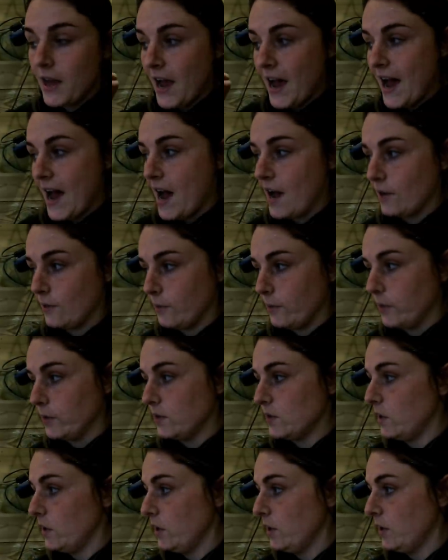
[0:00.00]

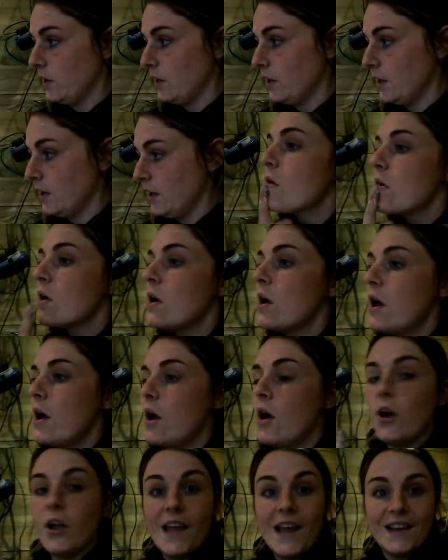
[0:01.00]
hardwood.
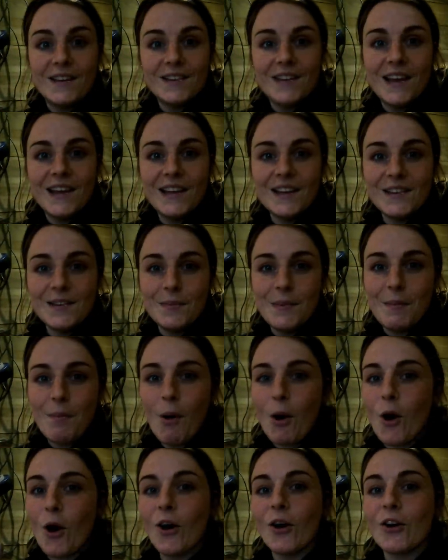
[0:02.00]
Oh yes, I need to make my
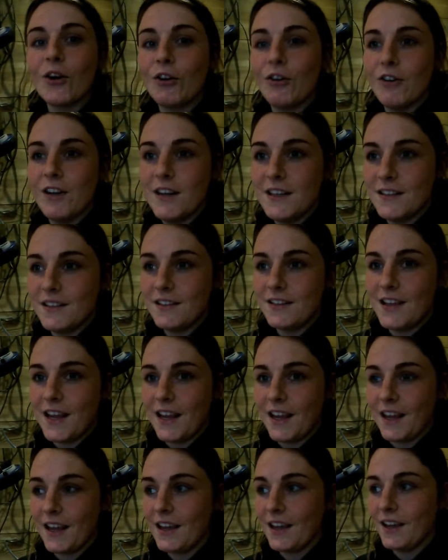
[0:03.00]
concrete
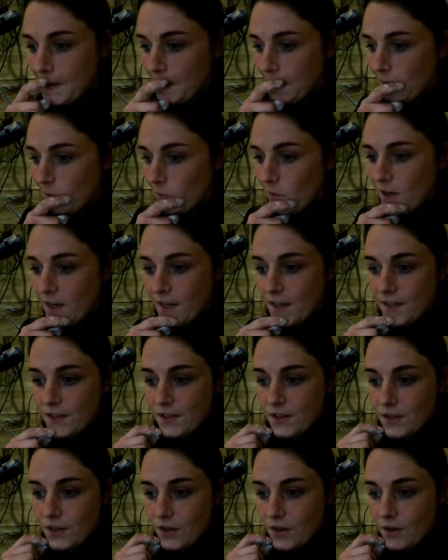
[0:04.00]
sink. We need
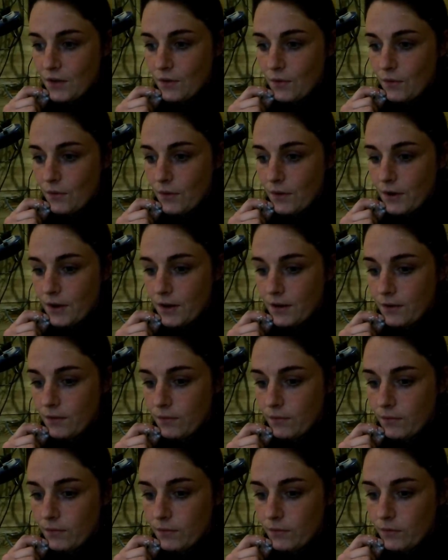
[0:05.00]
to
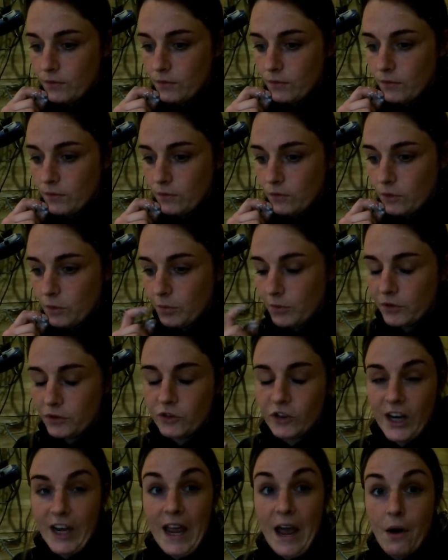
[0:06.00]
double
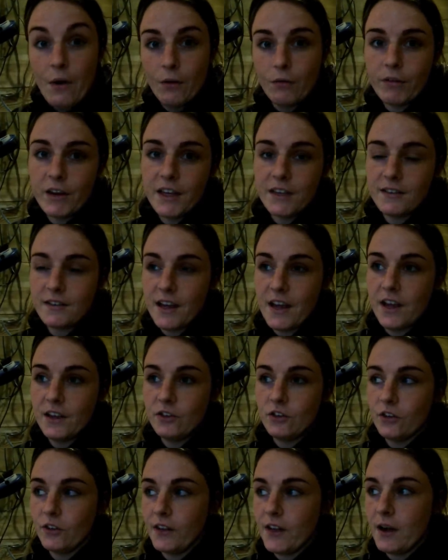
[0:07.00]
check our
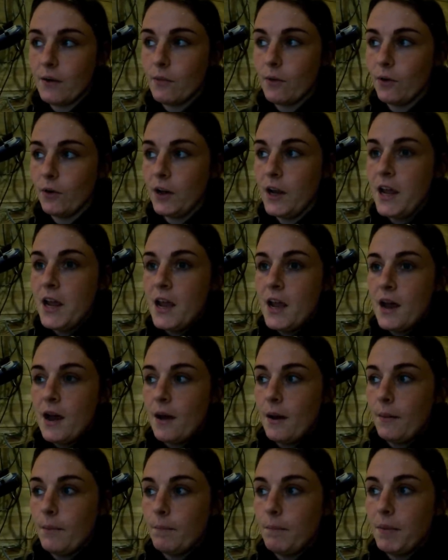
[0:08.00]
research on that one
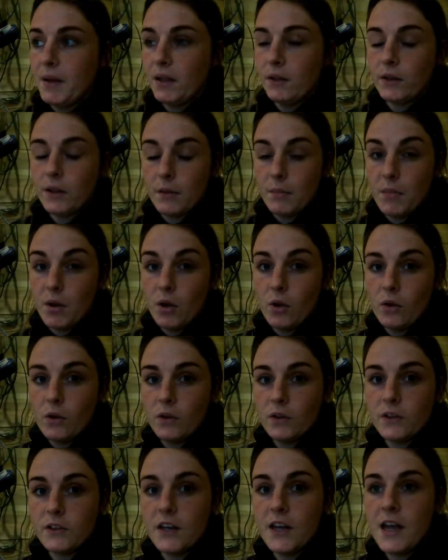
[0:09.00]
and build the
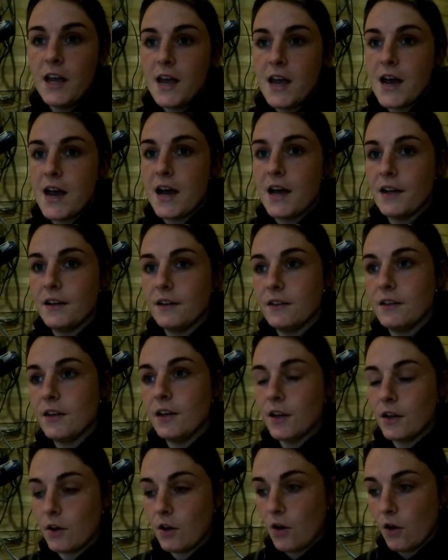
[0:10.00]
mold and
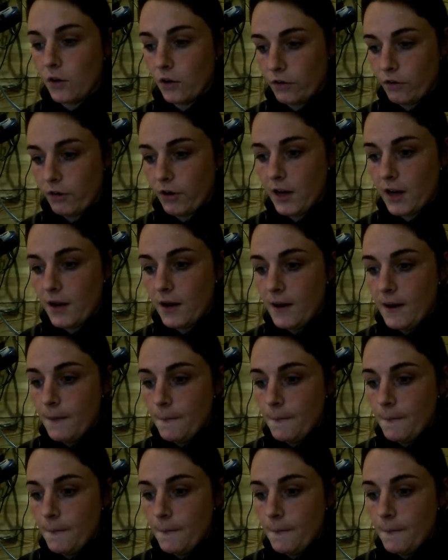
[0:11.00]
concrete,